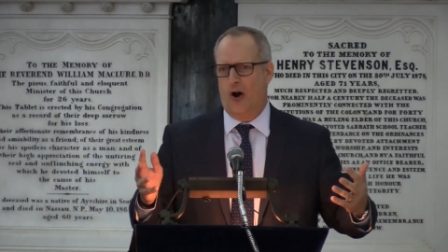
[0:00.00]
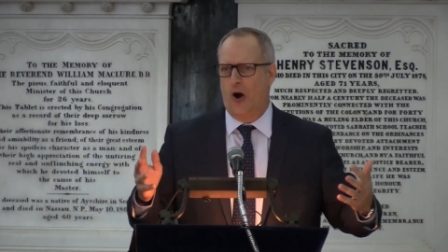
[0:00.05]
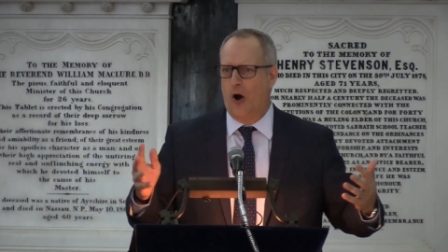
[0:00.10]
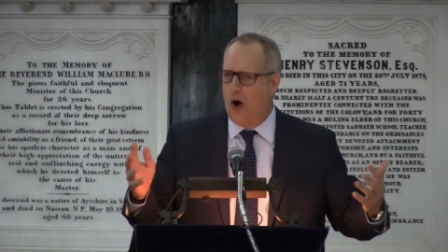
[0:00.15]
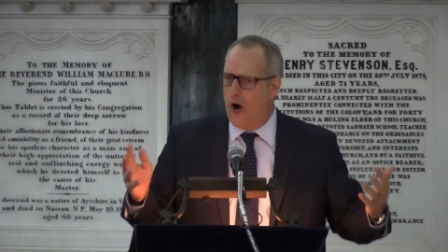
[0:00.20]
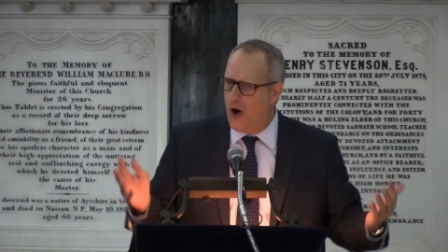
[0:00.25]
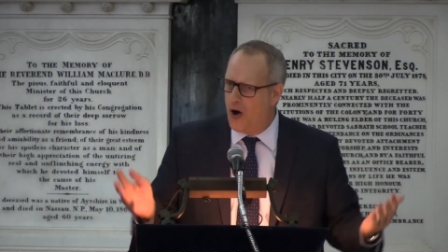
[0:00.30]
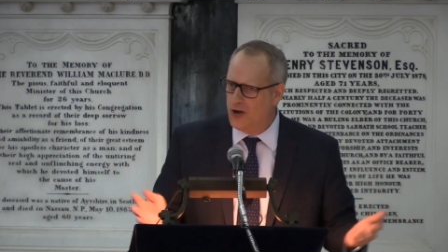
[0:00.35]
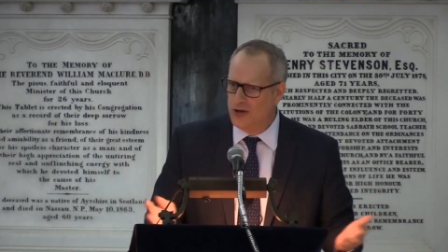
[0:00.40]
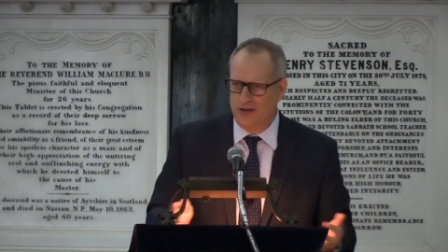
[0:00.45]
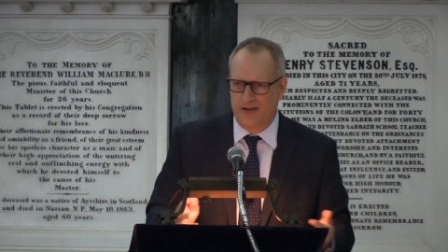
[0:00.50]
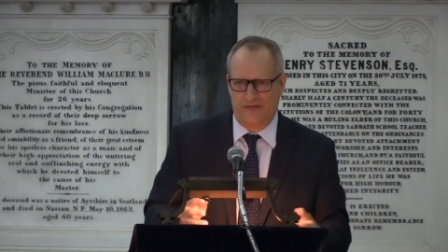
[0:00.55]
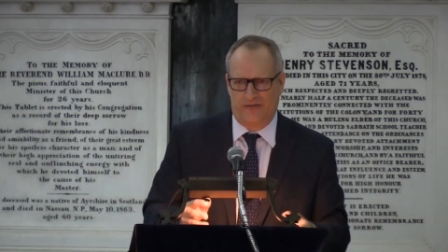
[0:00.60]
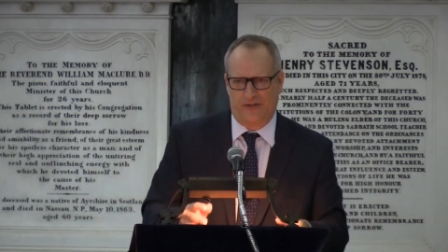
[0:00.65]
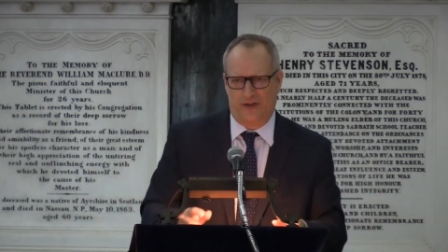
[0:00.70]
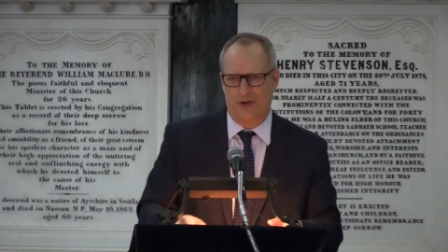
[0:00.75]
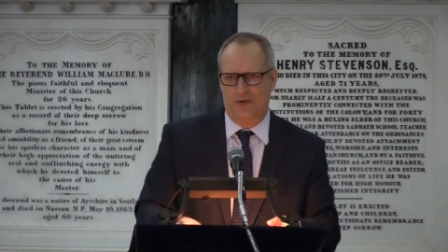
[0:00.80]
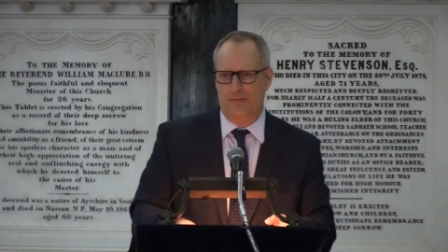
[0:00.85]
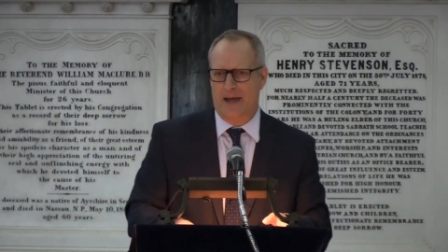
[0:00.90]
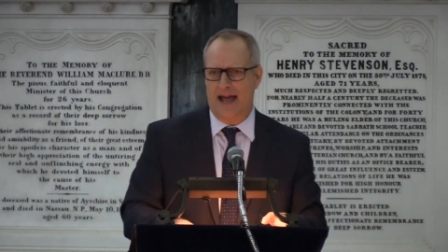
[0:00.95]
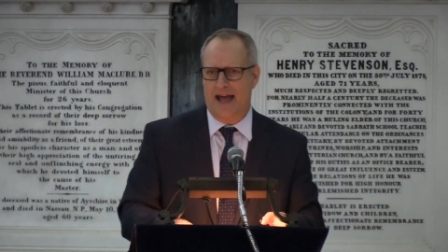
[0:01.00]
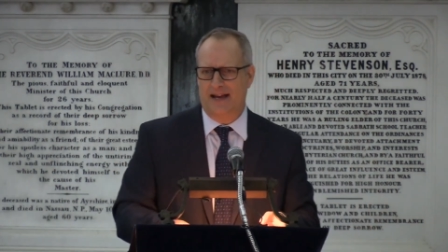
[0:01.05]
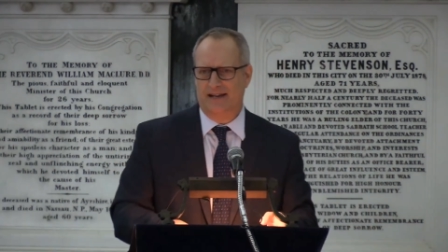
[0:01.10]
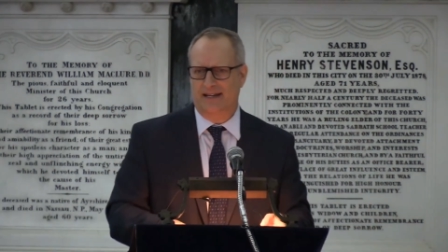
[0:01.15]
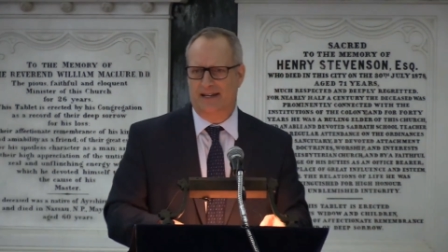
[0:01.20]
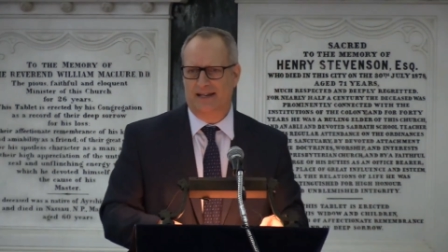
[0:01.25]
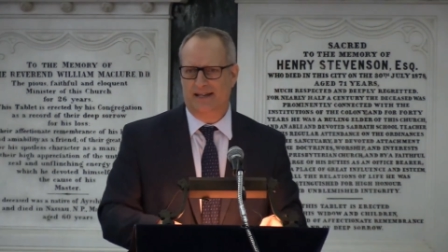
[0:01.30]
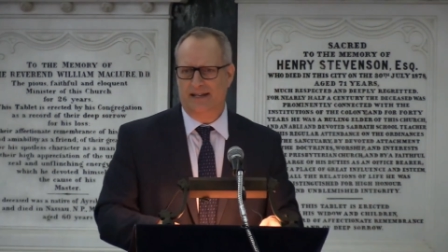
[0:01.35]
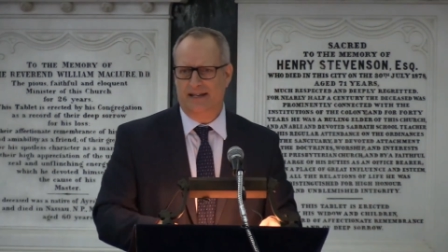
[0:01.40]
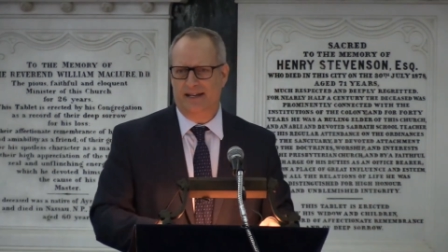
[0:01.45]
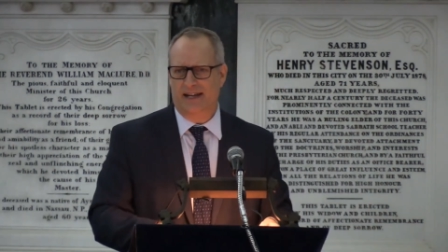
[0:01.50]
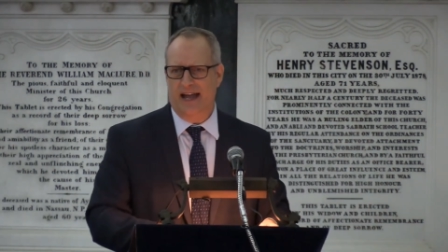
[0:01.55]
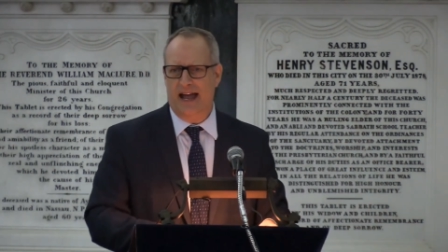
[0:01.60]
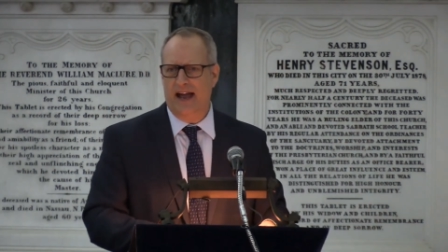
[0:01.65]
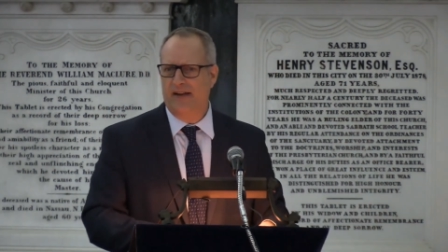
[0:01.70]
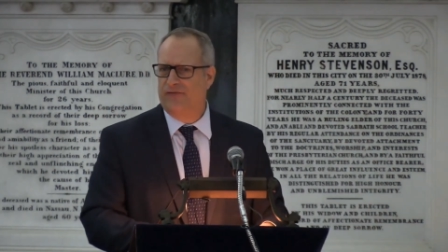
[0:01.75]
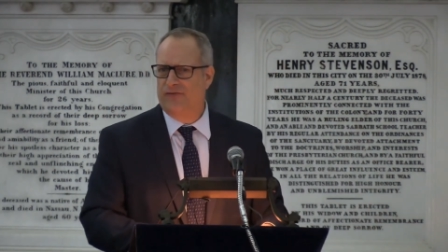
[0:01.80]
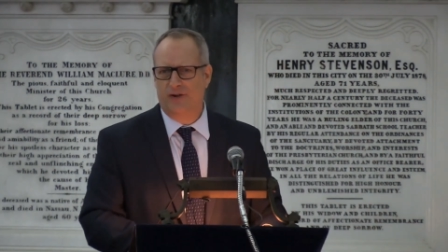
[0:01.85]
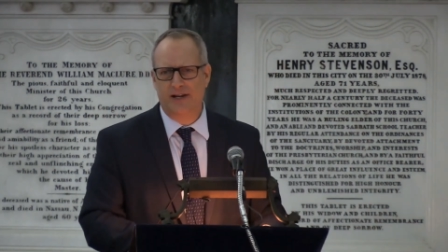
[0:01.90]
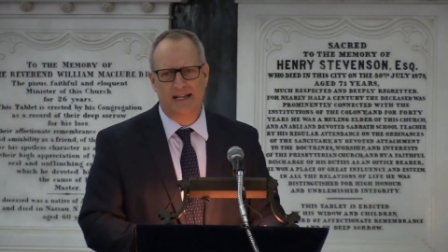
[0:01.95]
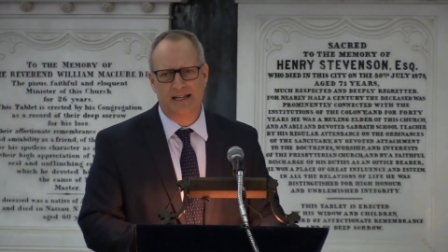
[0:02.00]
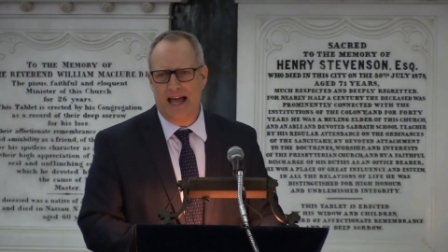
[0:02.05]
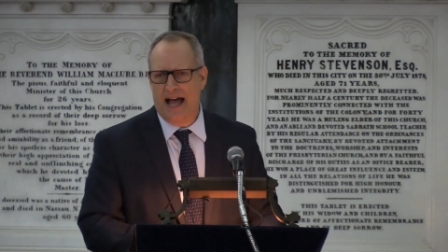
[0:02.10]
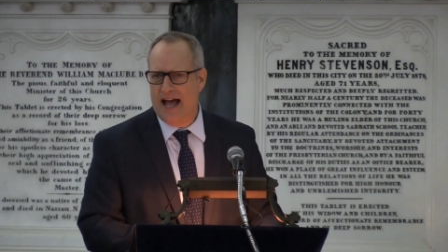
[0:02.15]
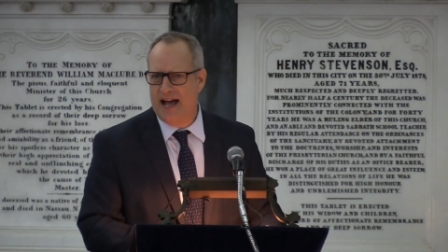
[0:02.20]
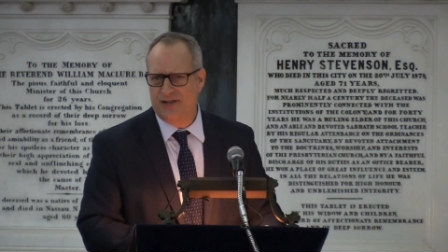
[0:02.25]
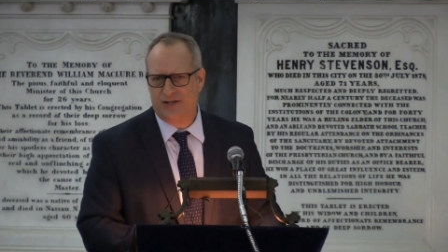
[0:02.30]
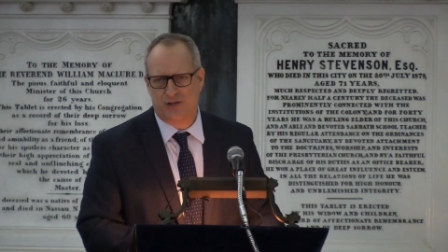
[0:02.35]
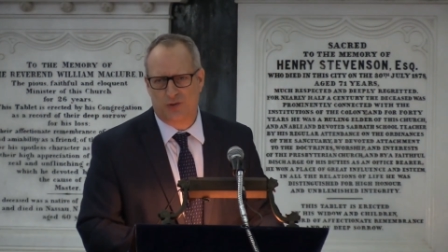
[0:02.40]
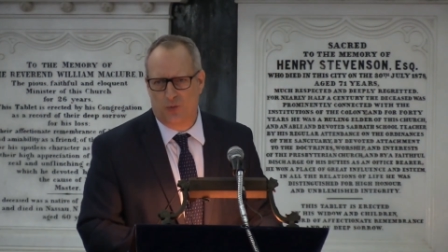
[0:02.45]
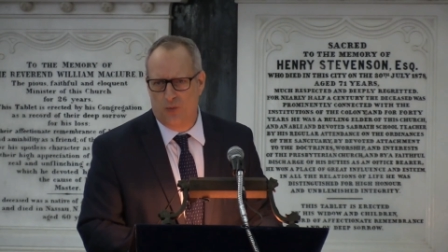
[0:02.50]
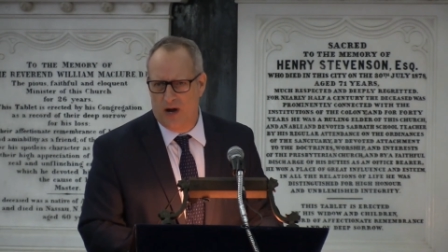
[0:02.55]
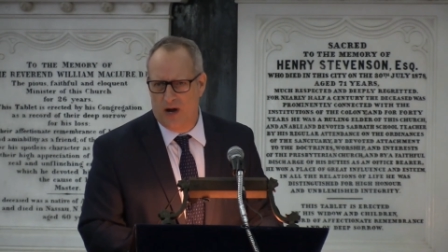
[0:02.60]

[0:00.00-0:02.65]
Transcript: All of humanity, every last